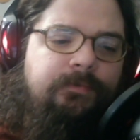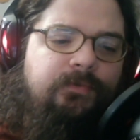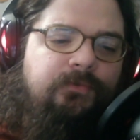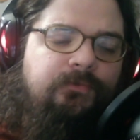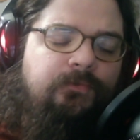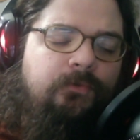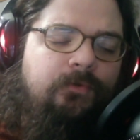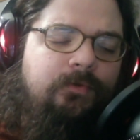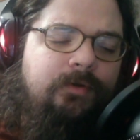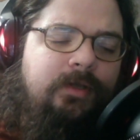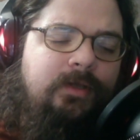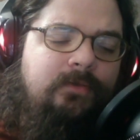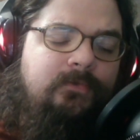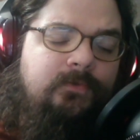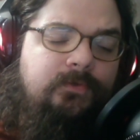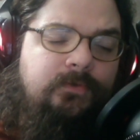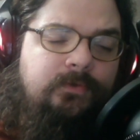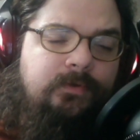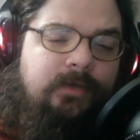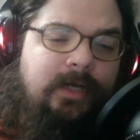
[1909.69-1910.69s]
before
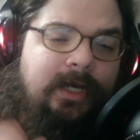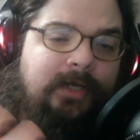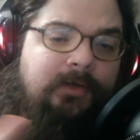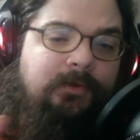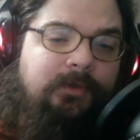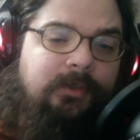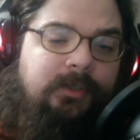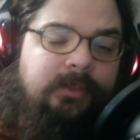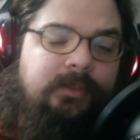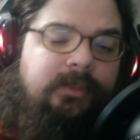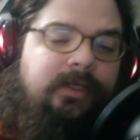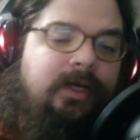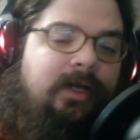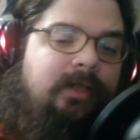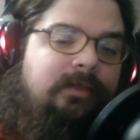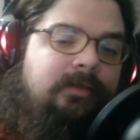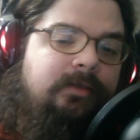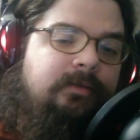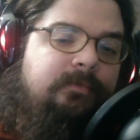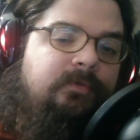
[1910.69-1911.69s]
even
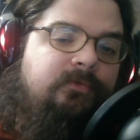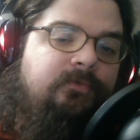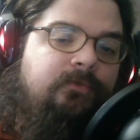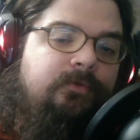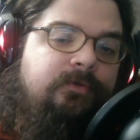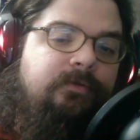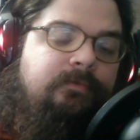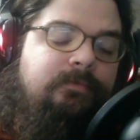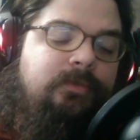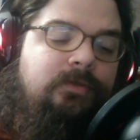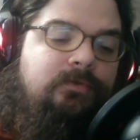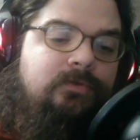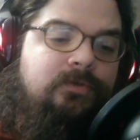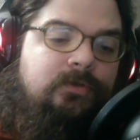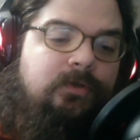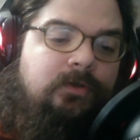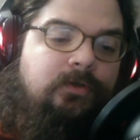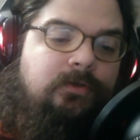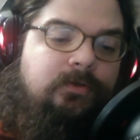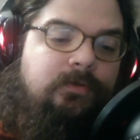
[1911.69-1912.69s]
Ainulindalë, before the
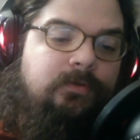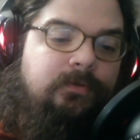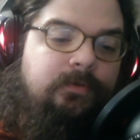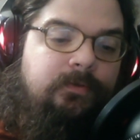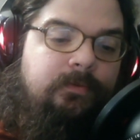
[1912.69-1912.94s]
music